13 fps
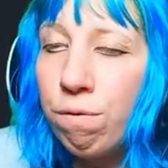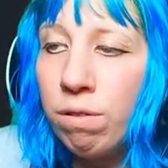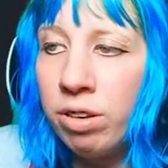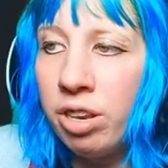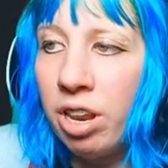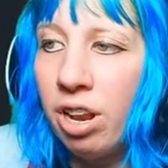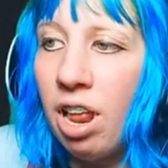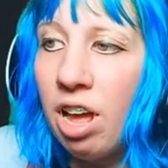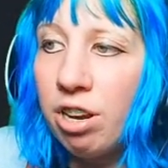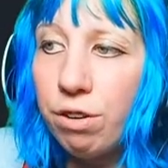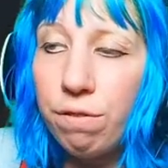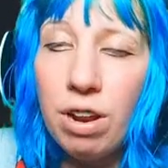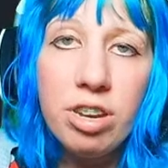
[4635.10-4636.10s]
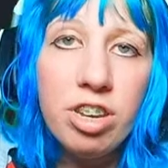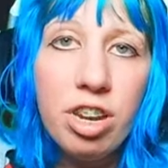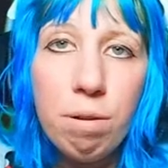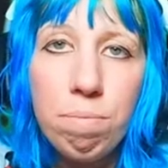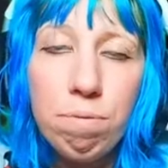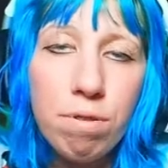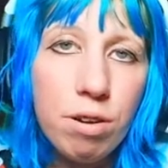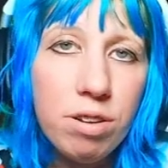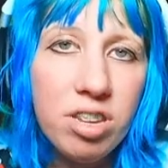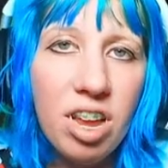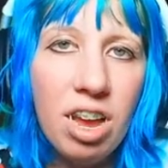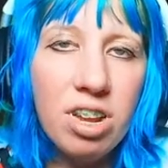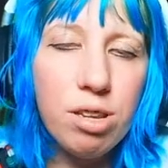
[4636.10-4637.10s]
land renting
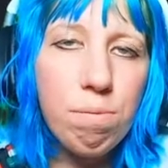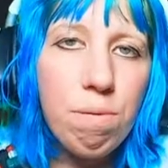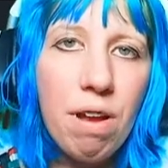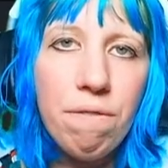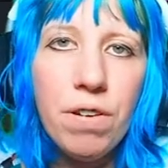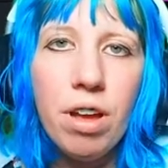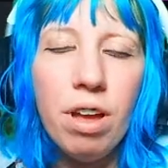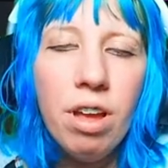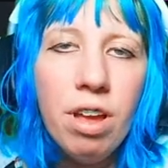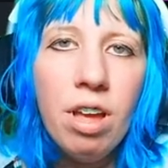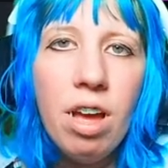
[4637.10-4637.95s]
process, whether